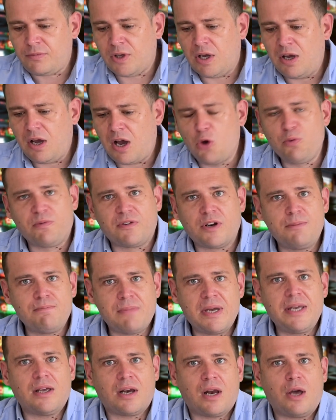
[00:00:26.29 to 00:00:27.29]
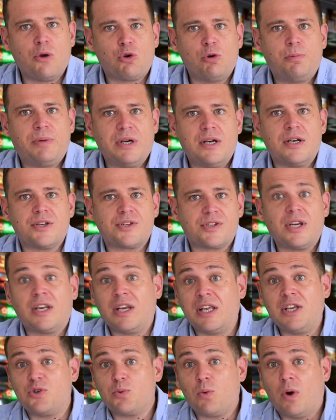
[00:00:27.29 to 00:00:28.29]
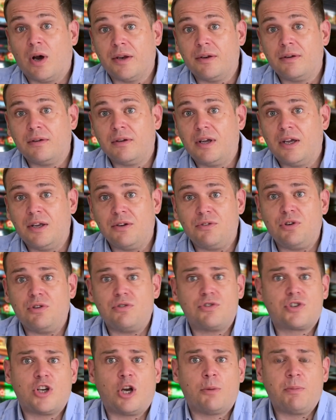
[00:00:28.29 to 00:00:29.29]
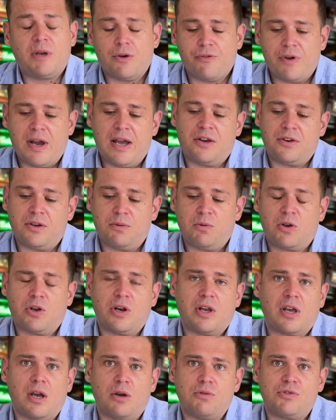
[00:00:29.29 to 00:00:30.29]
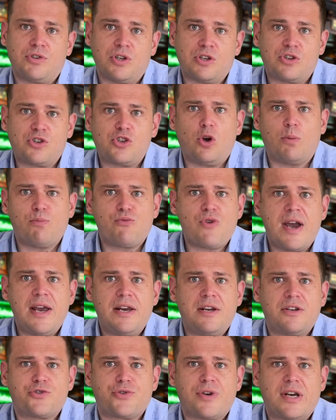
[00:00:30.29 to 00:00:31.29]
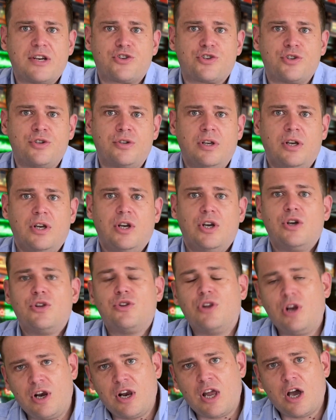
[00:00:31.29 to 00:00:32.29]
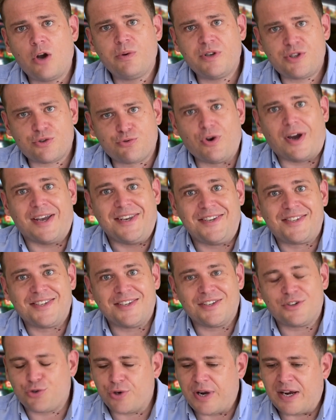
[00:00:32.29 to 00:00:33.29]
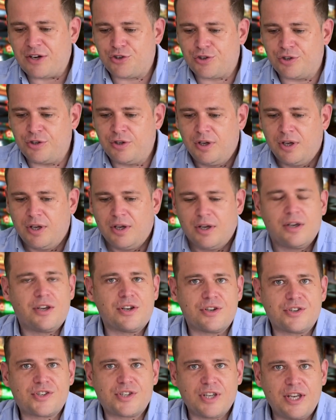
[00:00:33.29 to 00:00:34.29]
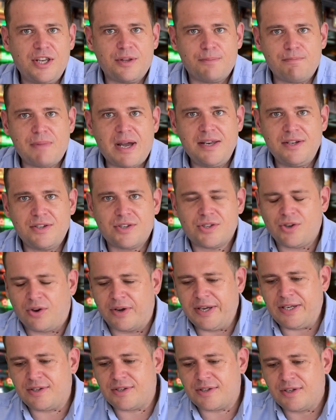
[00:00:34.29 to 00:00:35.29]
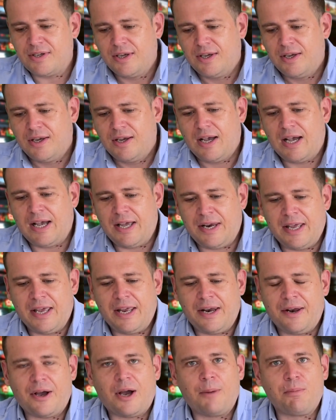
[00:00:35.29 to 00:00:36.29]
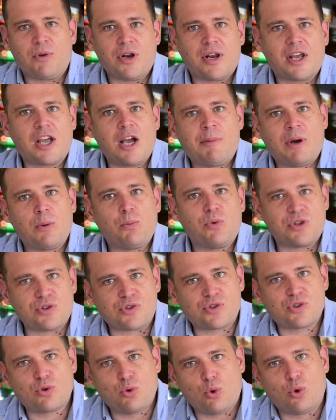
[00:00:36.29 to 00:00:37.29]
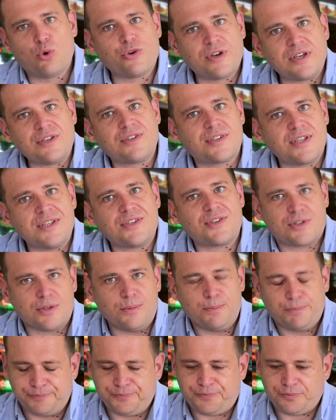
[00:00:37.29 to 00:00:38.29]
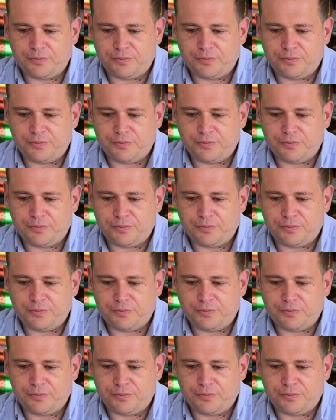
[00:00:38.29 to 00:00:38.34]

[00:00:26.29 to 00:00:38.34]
hopefully meet a local person in each one and show me around. I'm going to go to the top rated attraction, the lowest rated attraction, I'm going to see the main sites, and then I'm going to come up with a scoring system.